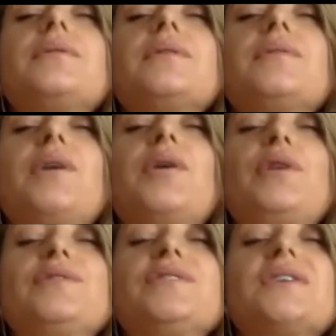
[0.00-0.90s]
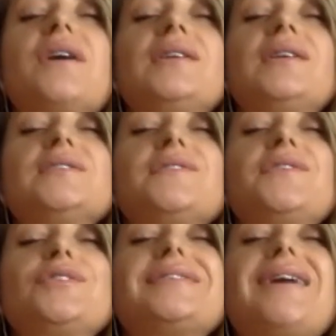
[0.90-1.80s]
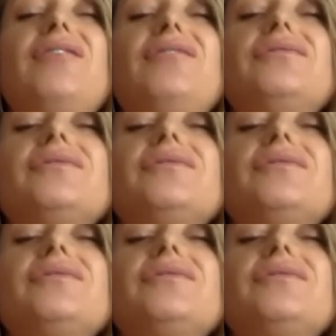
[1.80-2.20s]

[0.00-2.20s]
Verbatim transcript: A moment of silence for yourself,